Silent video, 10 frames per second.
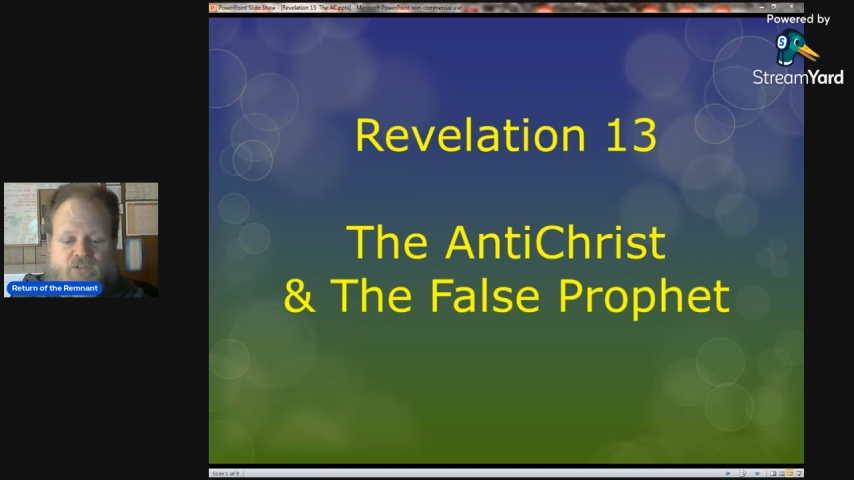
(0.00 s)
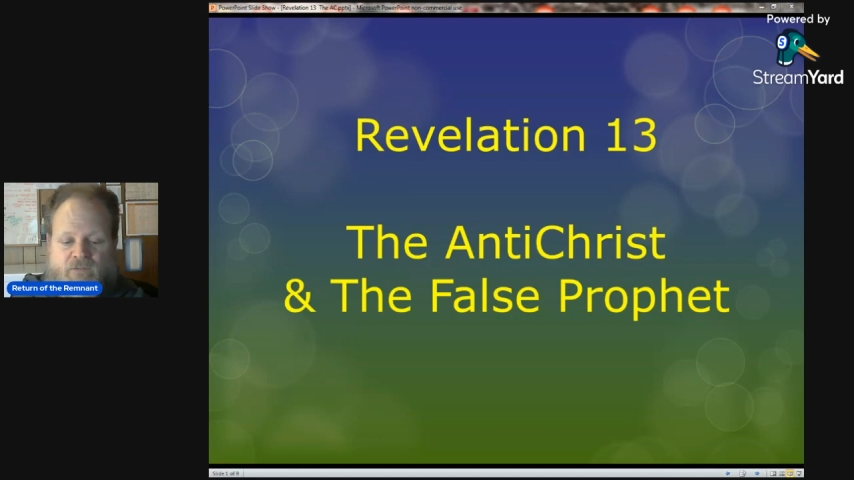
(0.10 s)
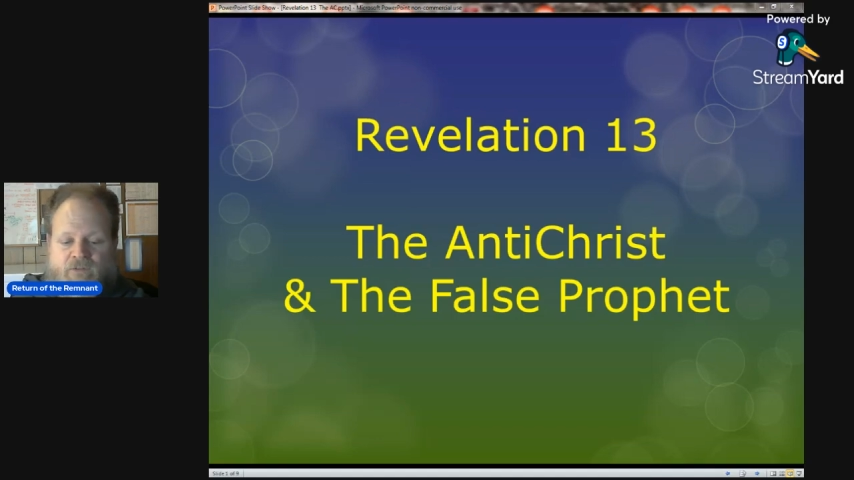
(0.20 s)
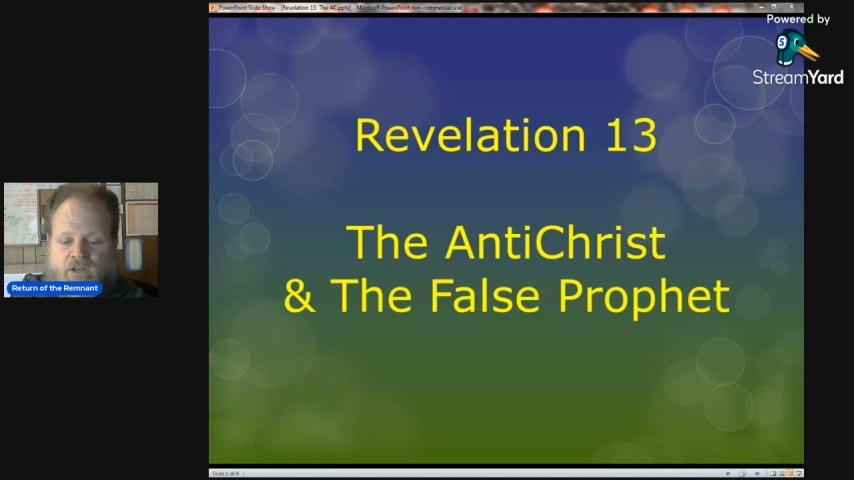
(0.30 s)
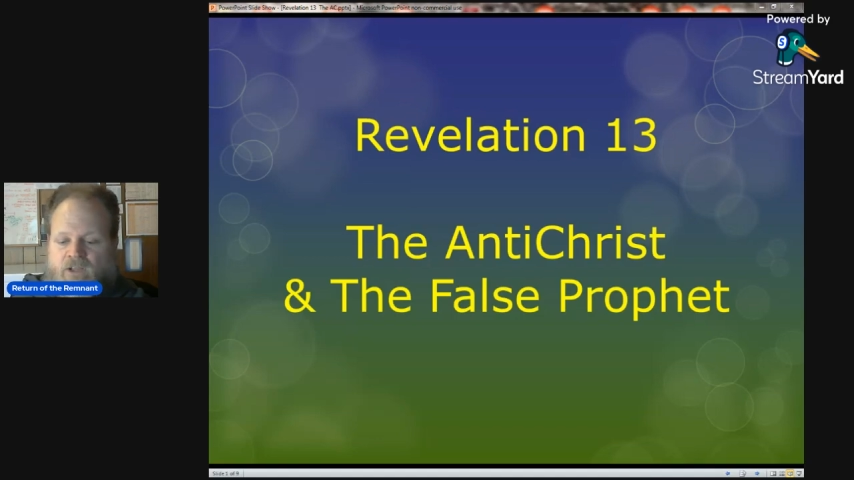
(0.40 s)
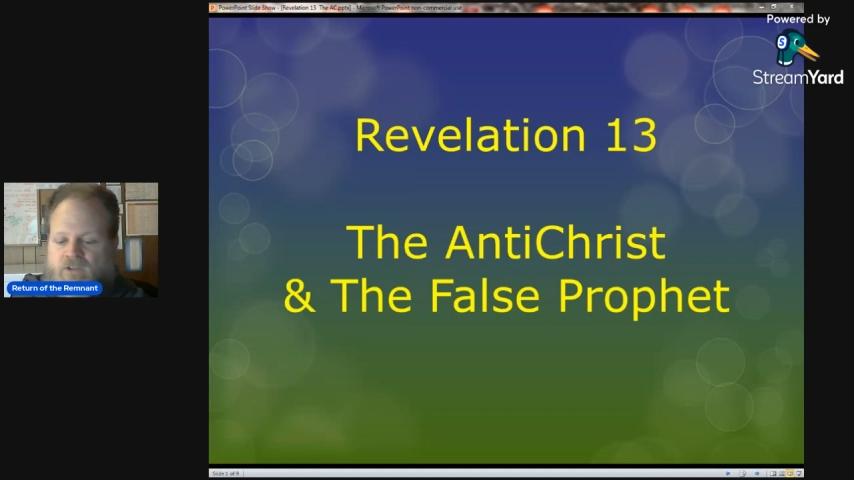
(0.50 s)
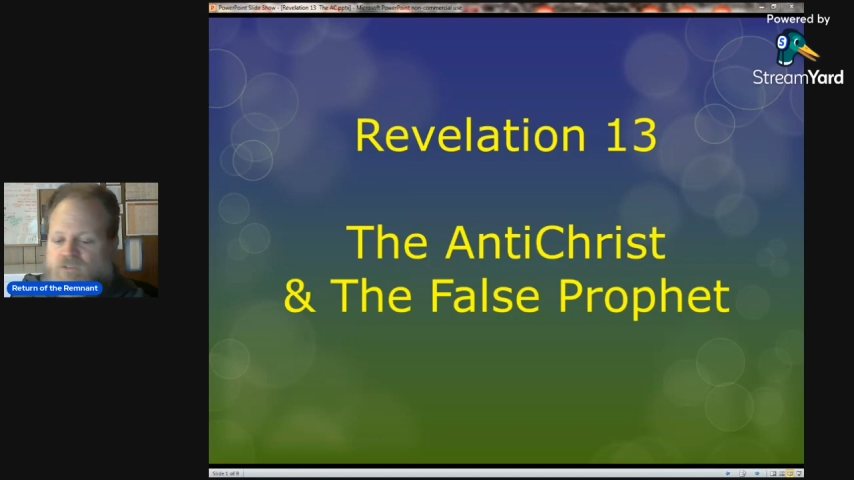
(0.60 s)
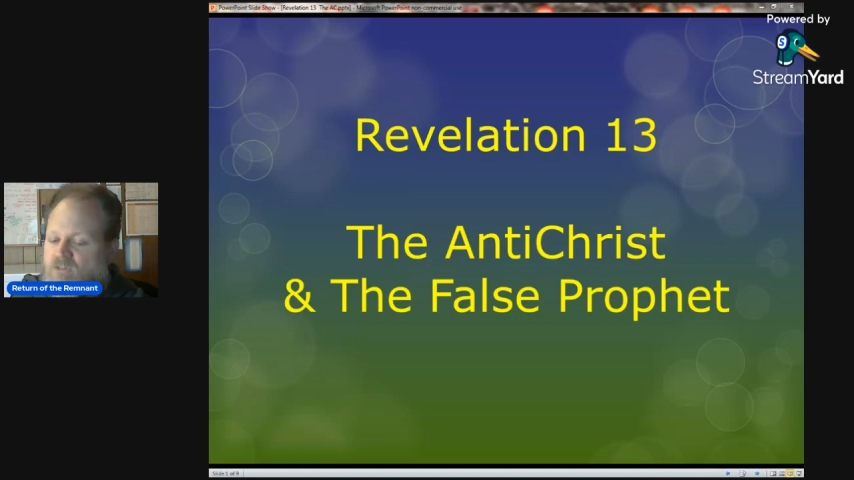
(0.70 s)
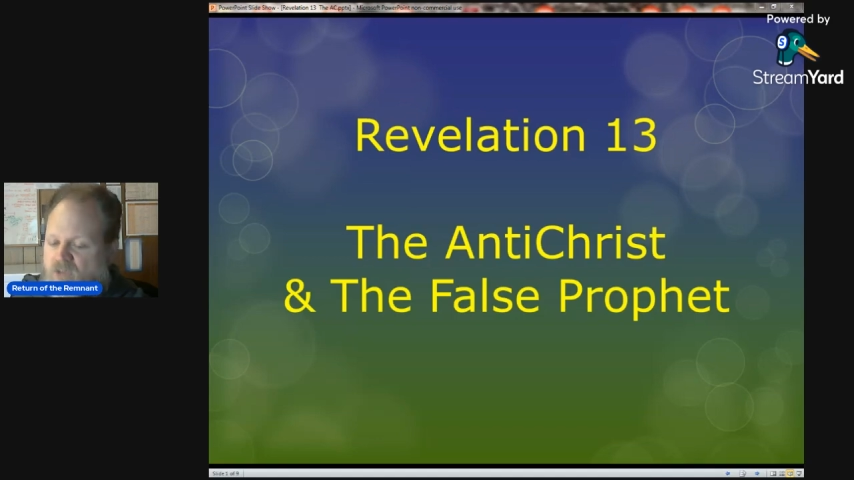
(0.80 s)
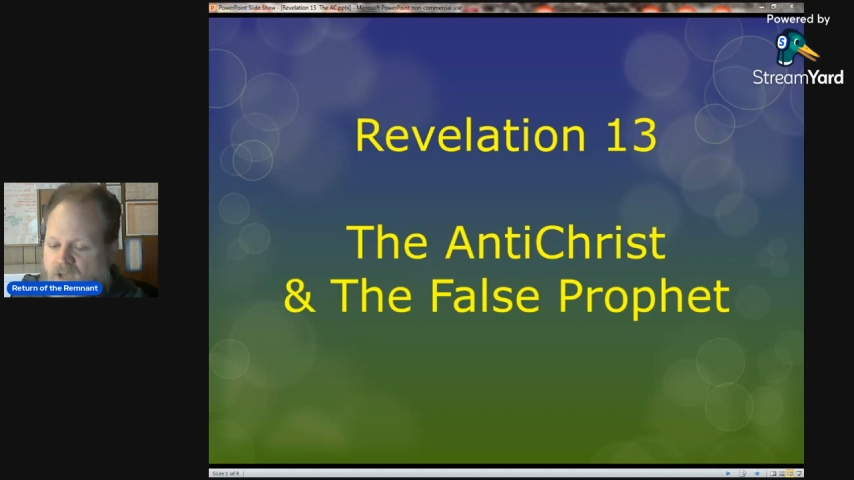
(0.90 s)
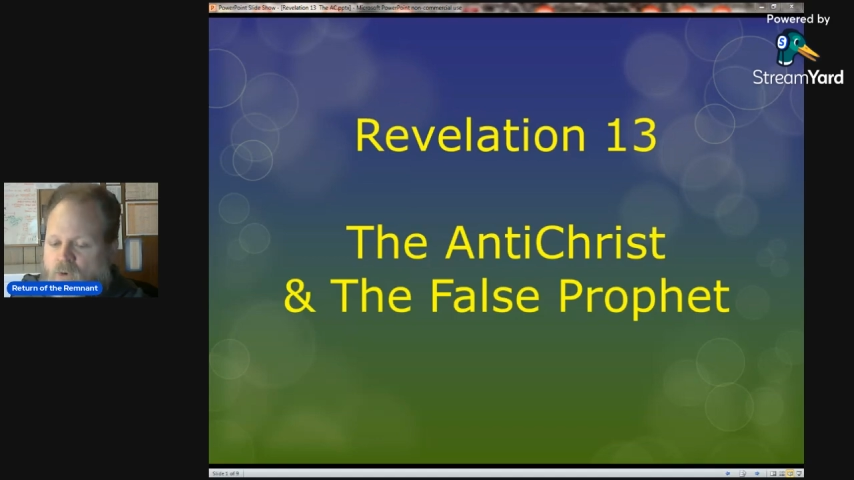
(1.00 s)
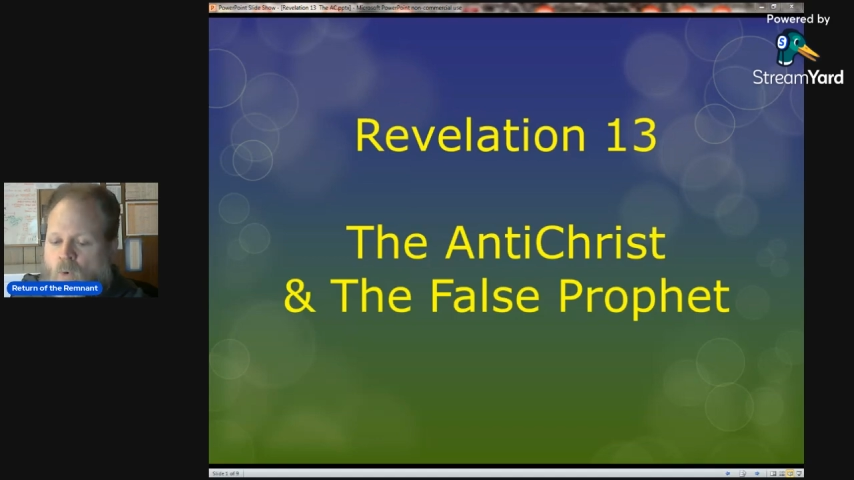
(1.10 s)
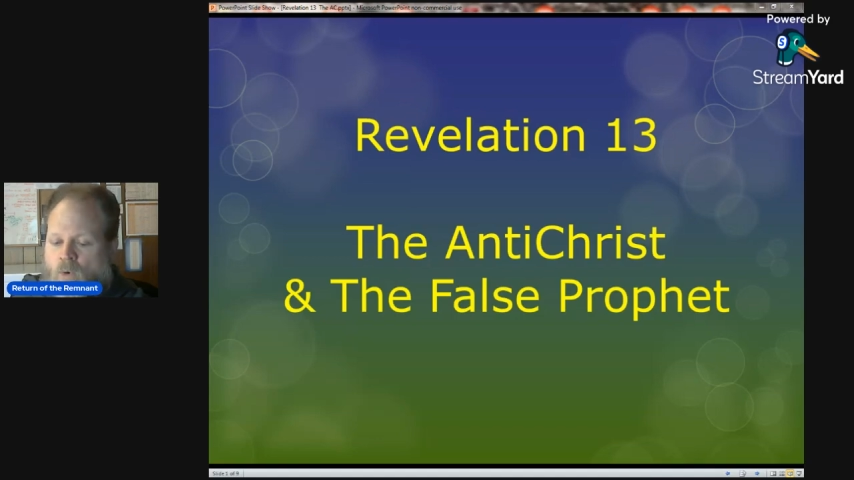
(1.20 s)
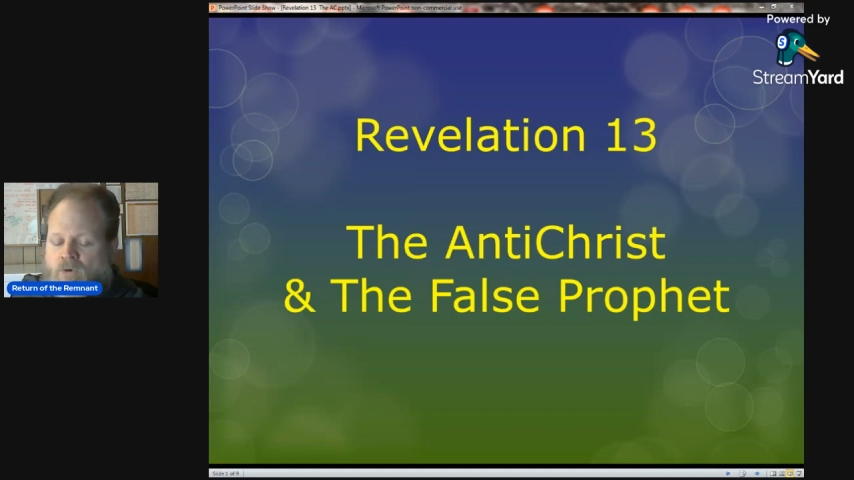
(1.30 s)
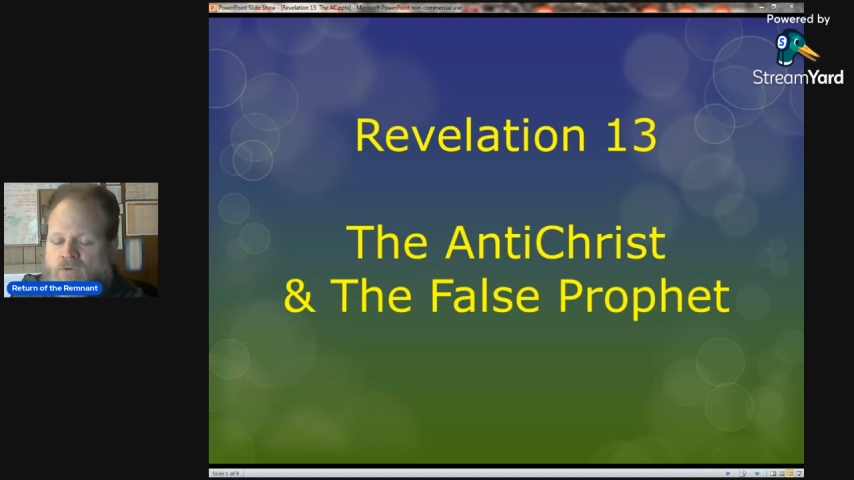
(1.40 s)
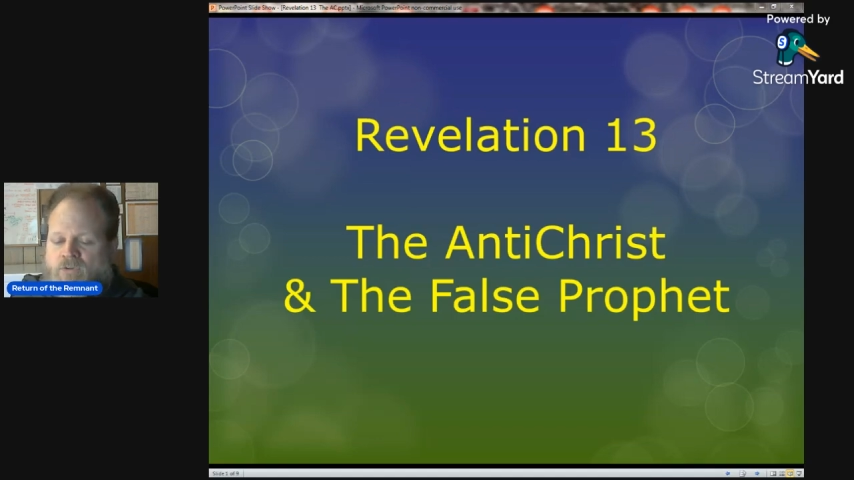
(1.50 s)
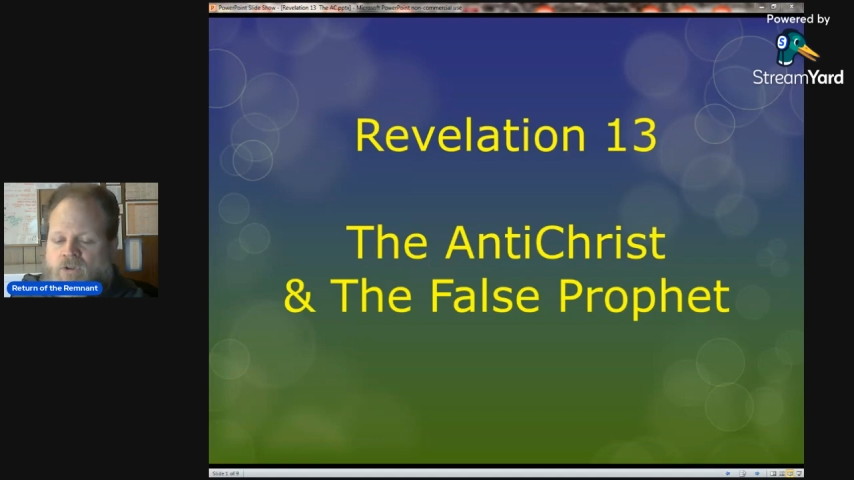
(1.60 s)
7 heads and 10 horns,